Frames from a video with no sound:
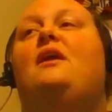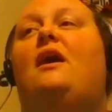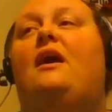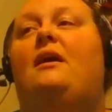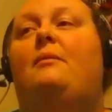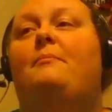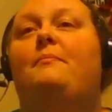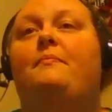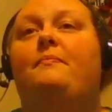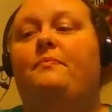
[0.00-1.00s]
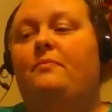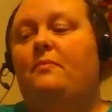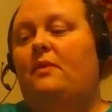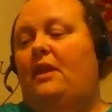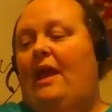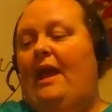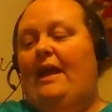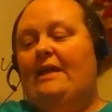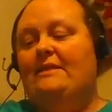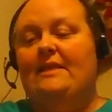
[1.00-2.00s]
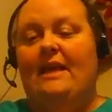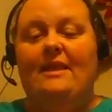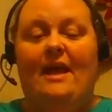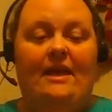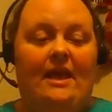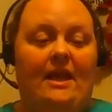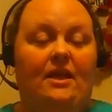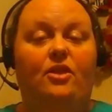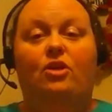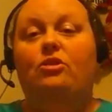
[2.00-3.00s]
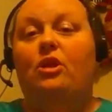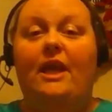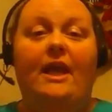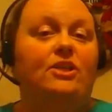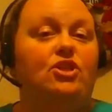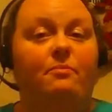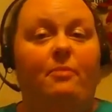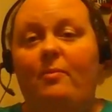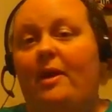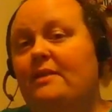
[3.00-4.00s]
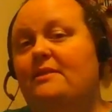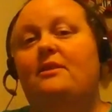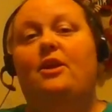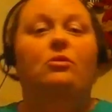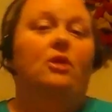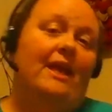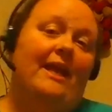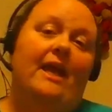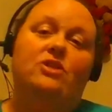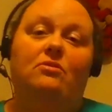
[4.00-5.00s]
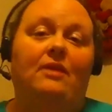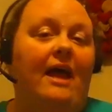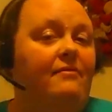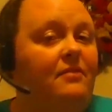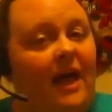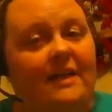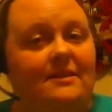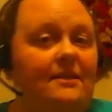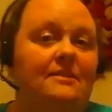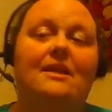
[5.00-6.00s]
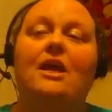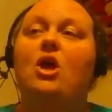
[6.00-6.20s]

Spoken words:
And I say that they're looking at your moments. They're looking at your live classes.